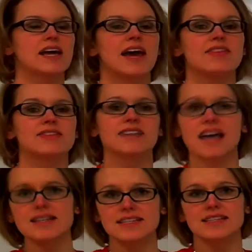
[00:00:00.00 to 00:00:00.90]
And the
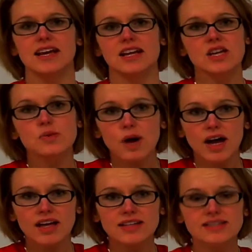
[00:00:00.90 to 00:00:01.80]
scientist that he
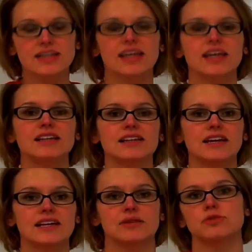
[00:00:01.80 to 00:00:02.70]
was, it
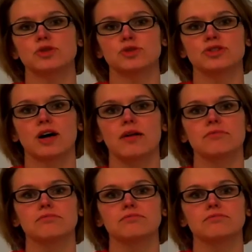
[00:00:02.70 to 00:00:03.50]
led him to some